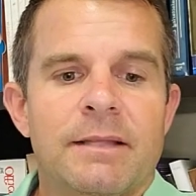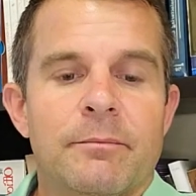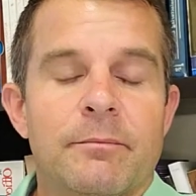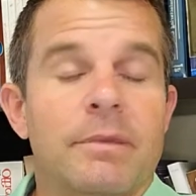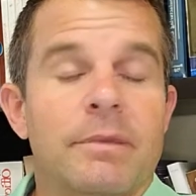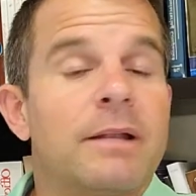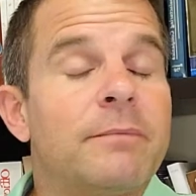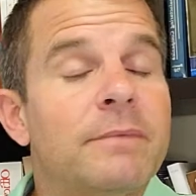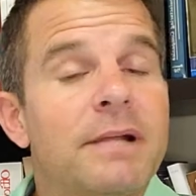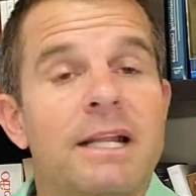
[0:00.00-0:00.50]

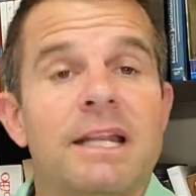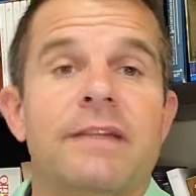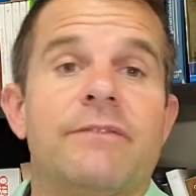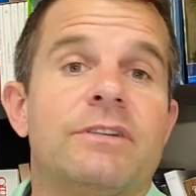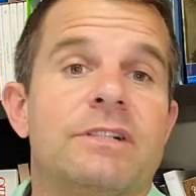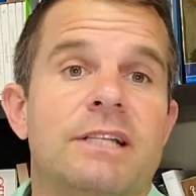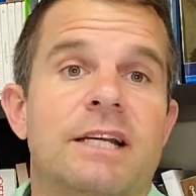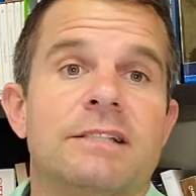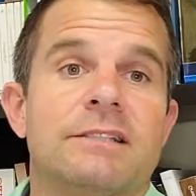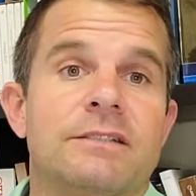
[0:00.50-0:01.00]
But I'm not
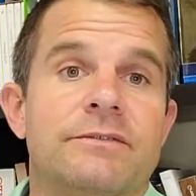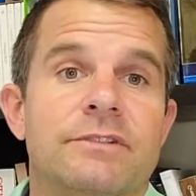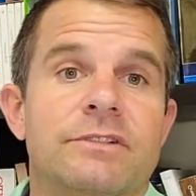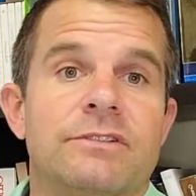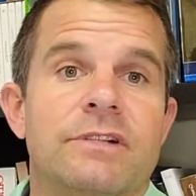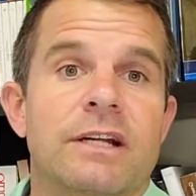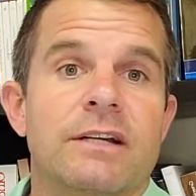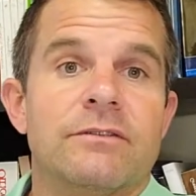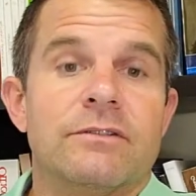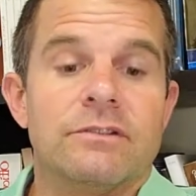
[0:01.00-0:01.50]
advertising for
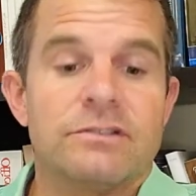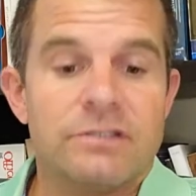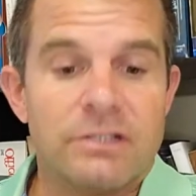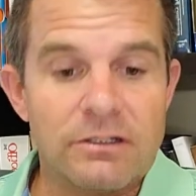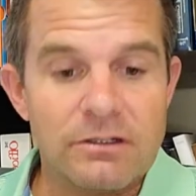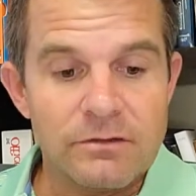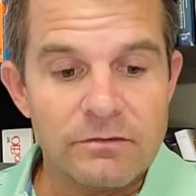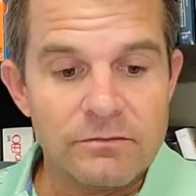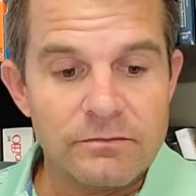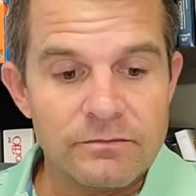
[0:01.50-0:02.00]
travel.
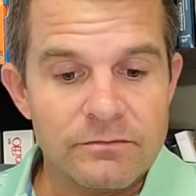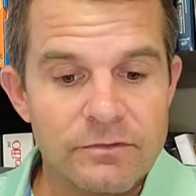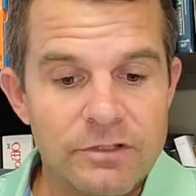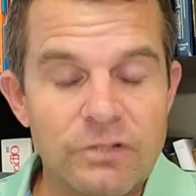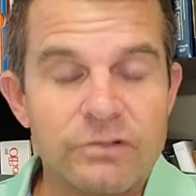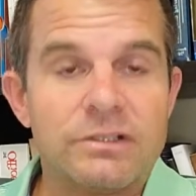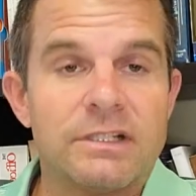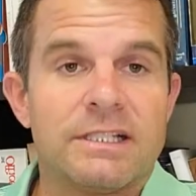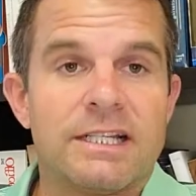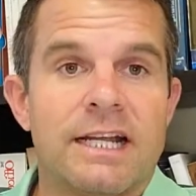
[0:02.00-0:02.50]
So,
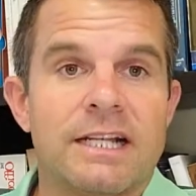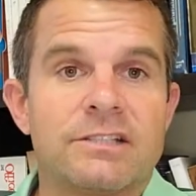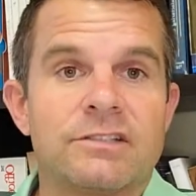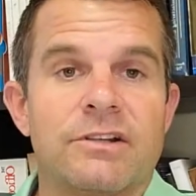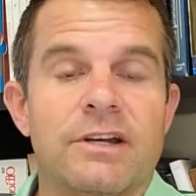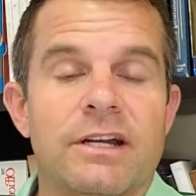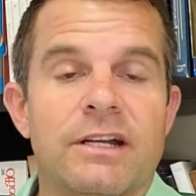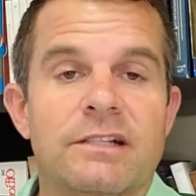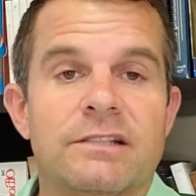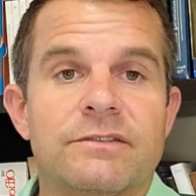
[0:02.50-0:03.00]
those are the tax
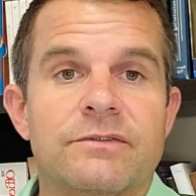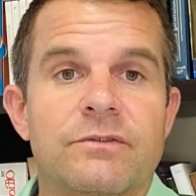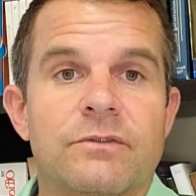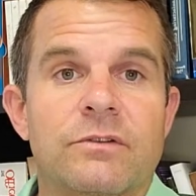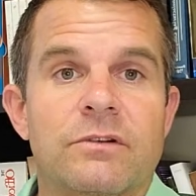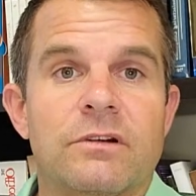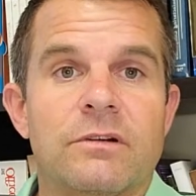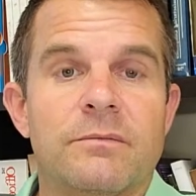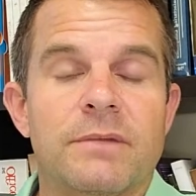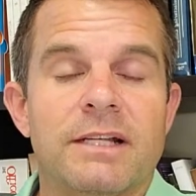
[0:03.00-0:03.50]
credits
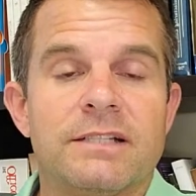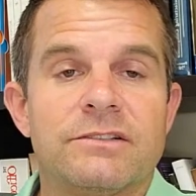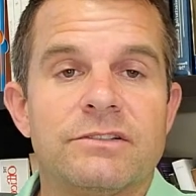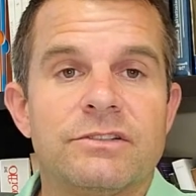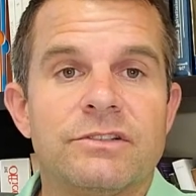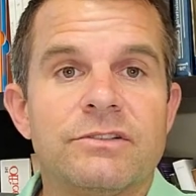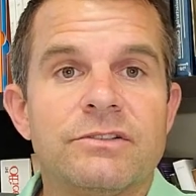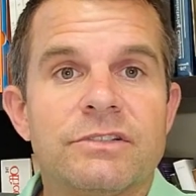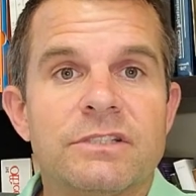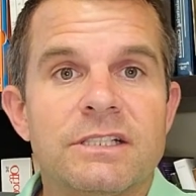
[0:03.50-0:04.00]
for
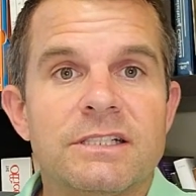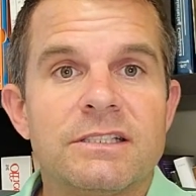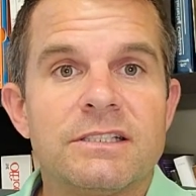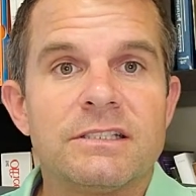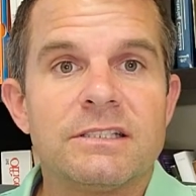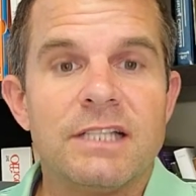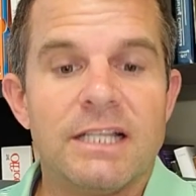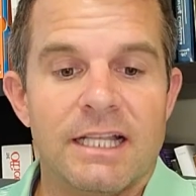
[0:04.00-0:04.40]
Massachusetts.